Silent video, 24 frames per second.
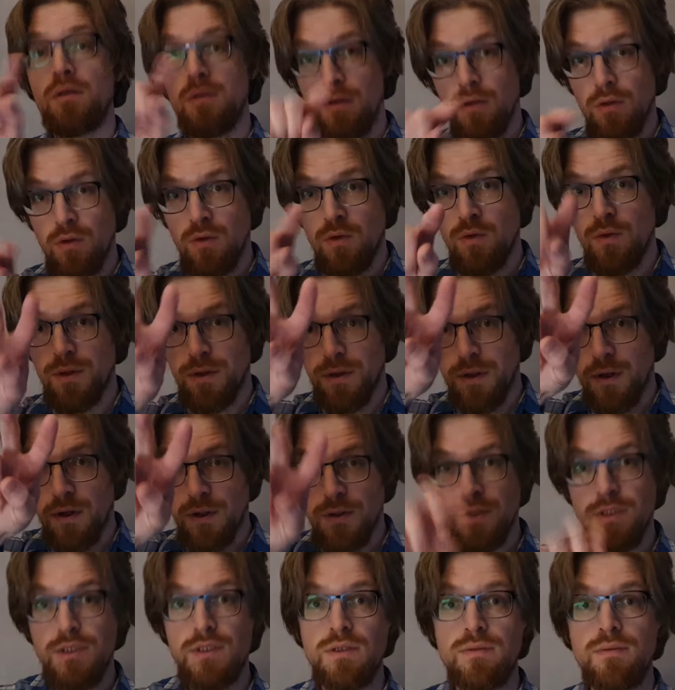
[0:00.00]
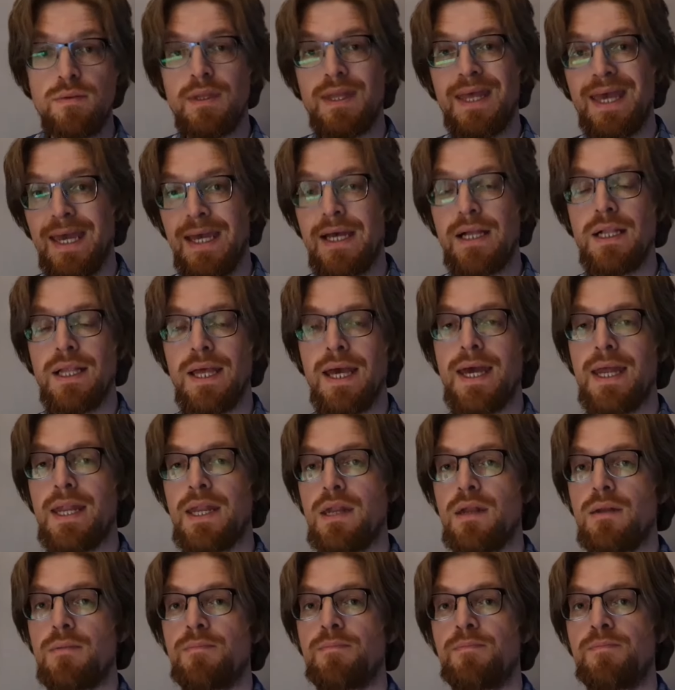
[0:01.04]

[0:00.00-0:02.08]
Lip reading: with dots, L-N,